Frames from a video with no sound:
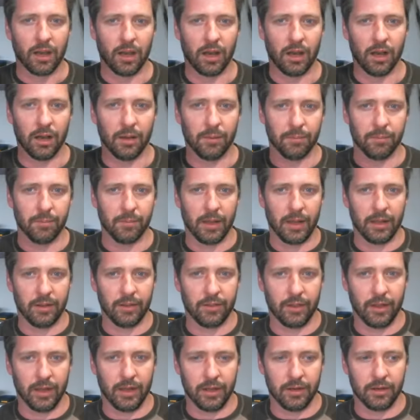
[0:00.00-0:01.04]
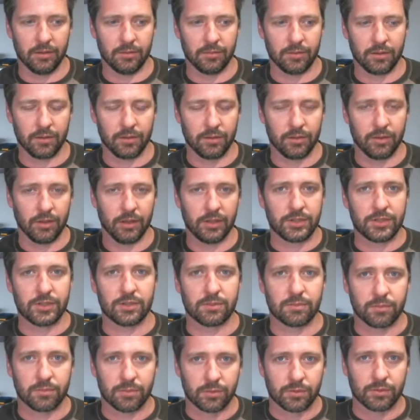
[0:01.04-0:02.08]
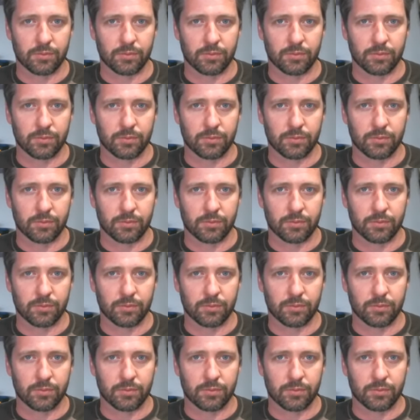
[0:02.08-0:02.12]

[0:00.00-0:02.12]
And then this,